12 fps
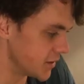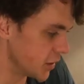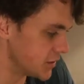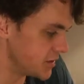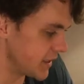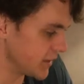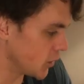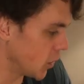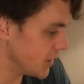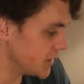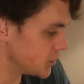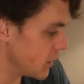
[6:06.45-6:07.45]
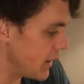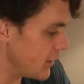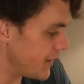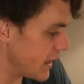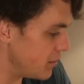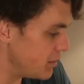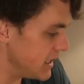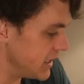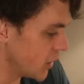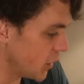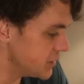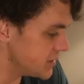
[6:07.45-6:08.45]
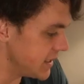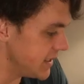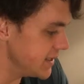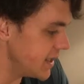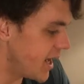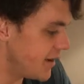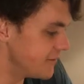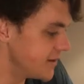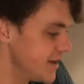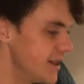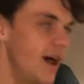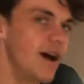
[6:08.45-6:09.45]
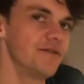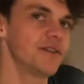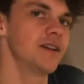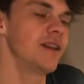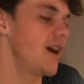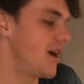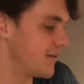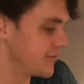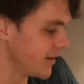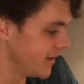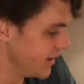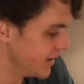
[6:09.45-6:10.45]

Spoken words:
Nosey had gone his way without being nosy, he laughed and laughed and laughed.